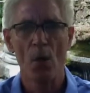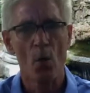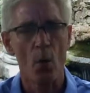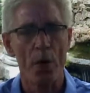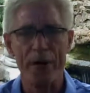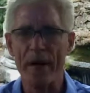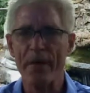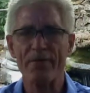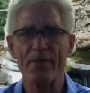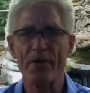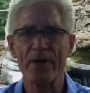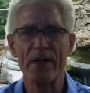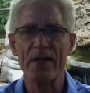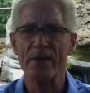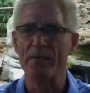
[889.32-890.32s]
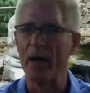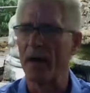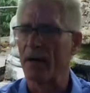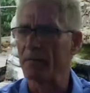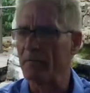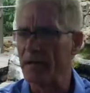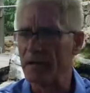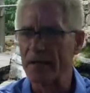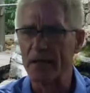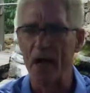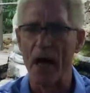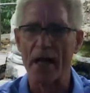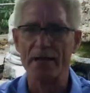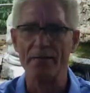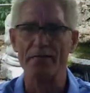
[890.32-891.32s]
Whatever it is, my it's
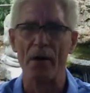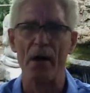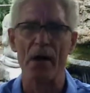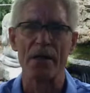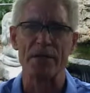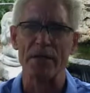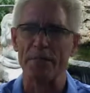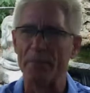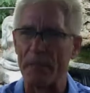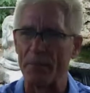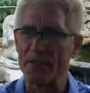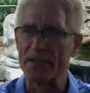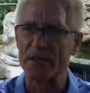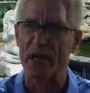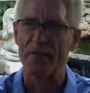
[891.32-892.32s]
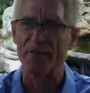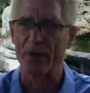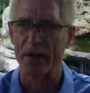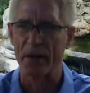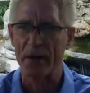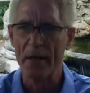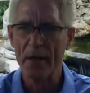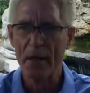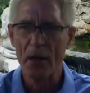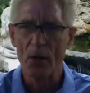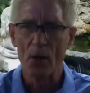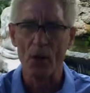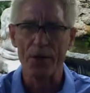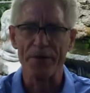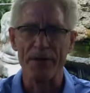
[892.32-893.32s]
stocks and bonds. These people suffering
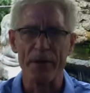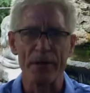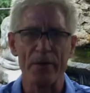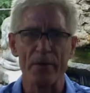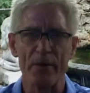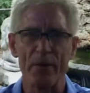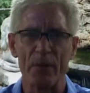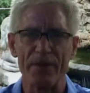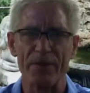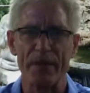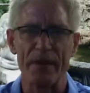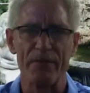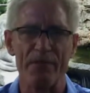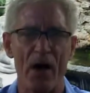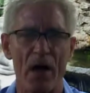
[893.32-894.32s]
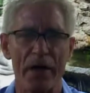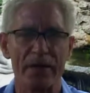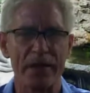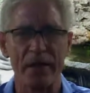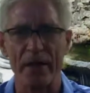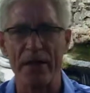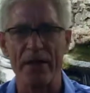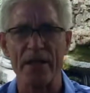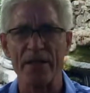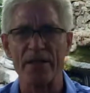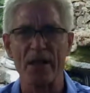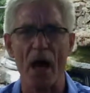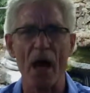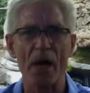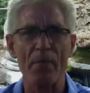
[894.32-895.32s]
with the with the volatility of the
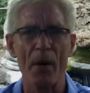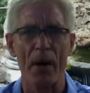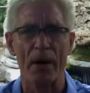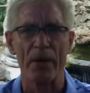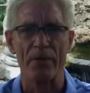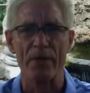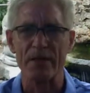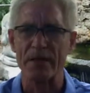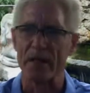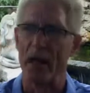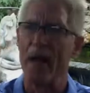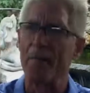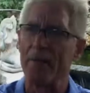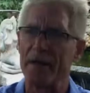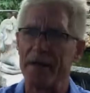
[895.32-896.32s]
stock market recent up